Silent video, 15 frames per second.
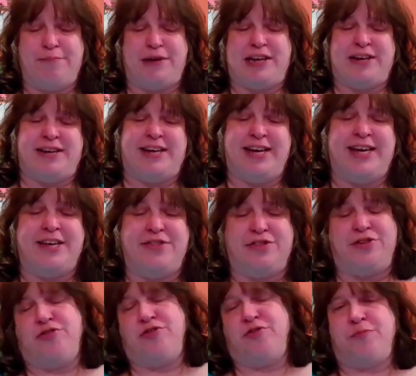beneath
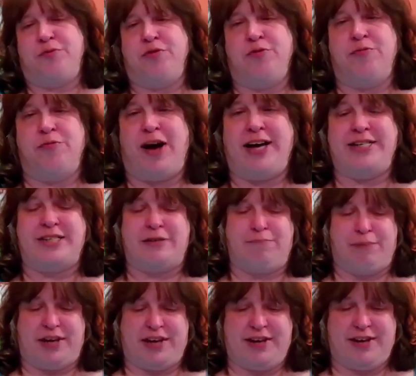the new moon white
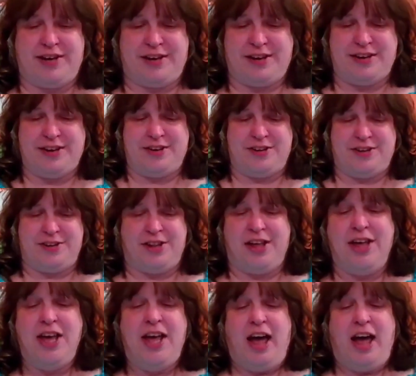and pale,